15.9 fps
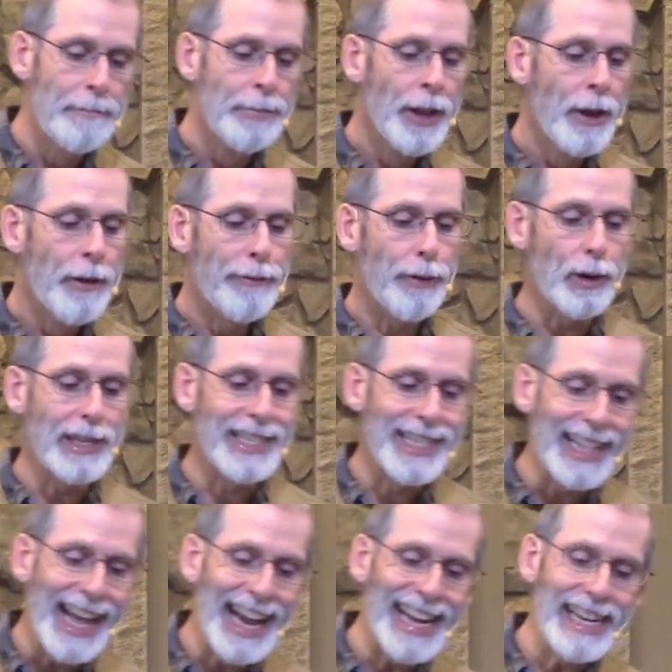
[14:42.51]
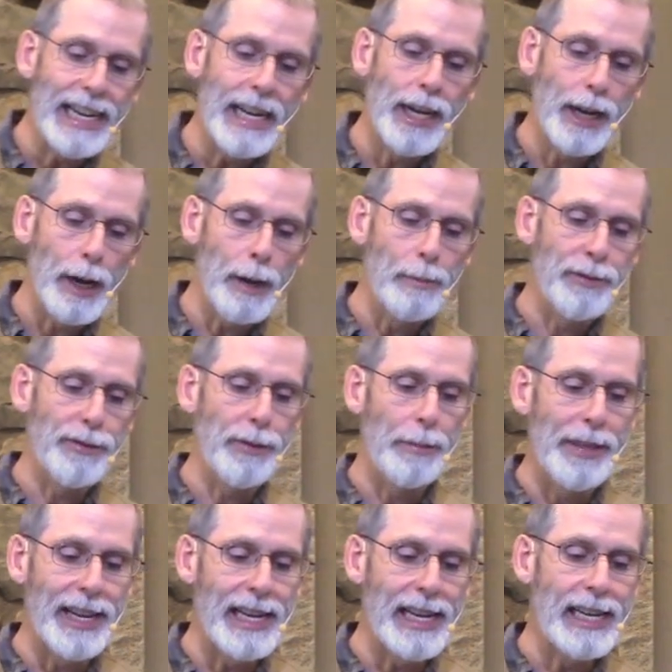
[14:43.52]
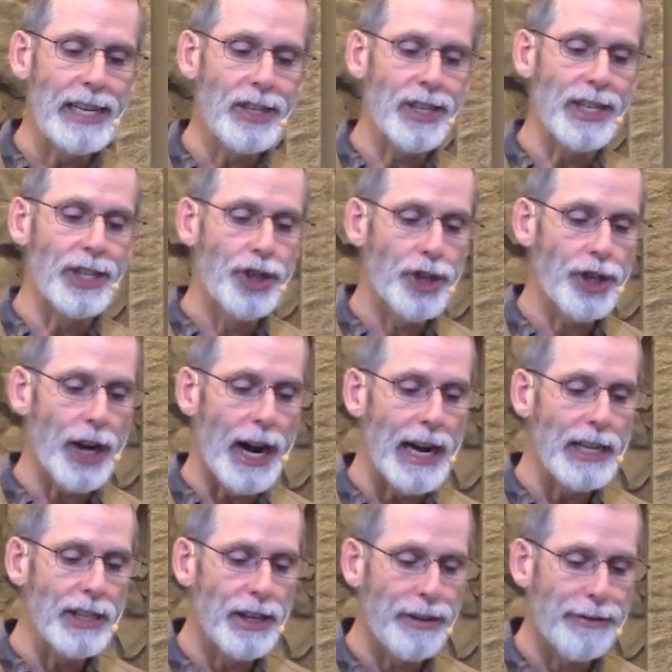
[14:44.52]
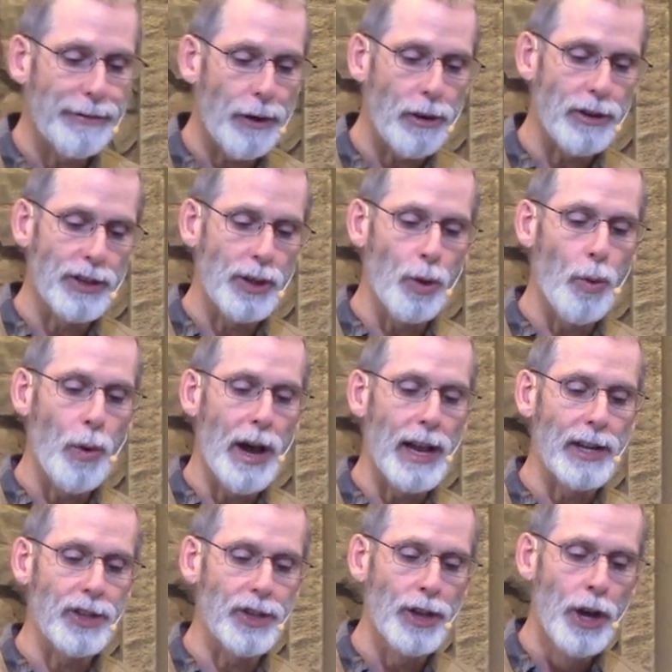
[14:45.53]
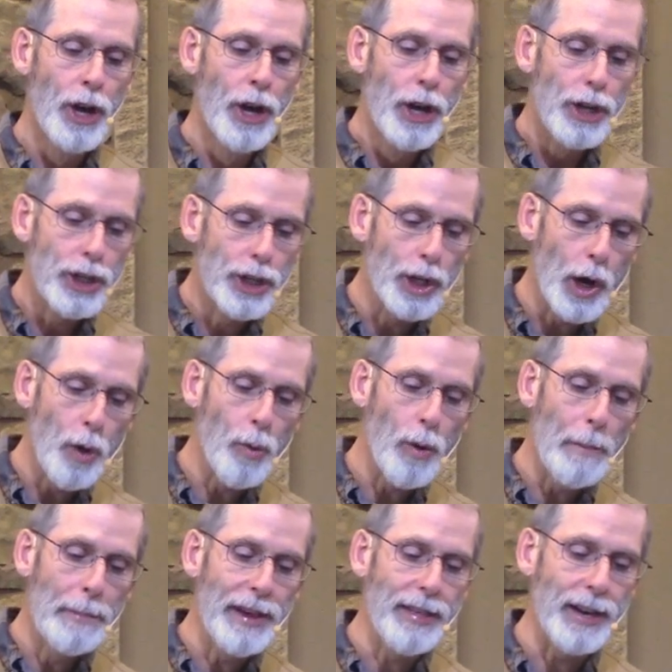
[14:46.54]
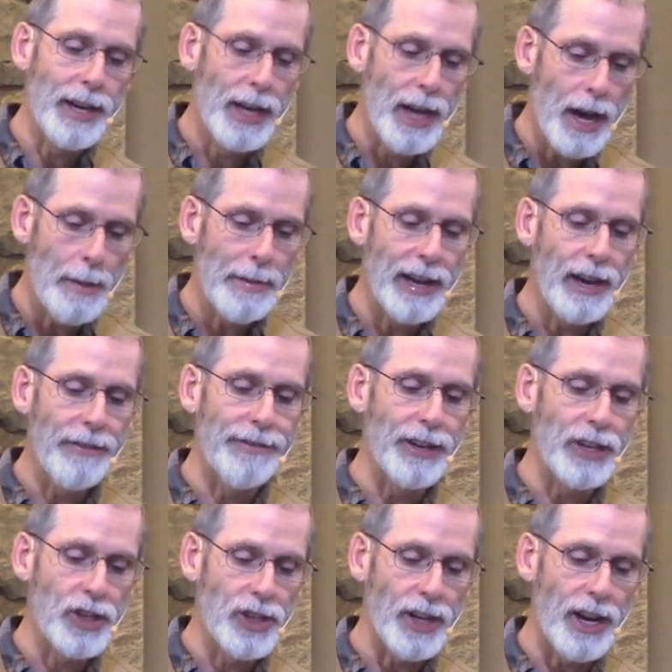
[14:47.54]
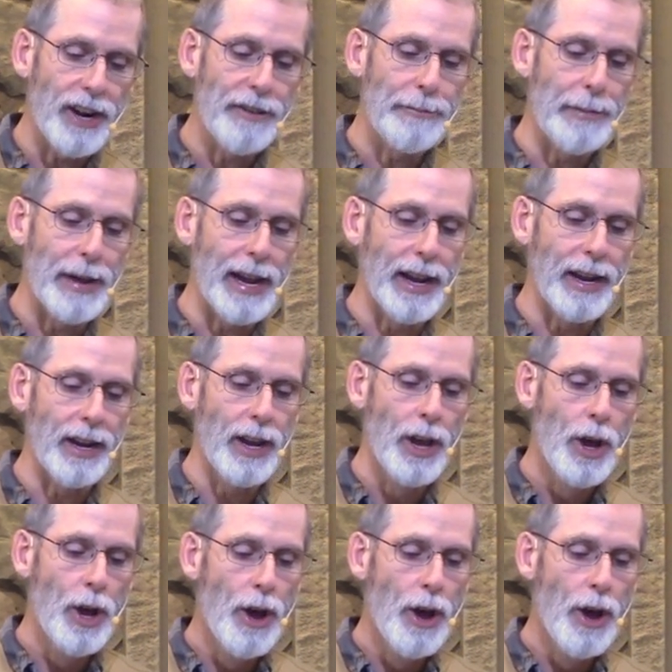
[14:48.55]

For as lightning comes from the east and shines as far as the west, so will be the coming of the Son of Man.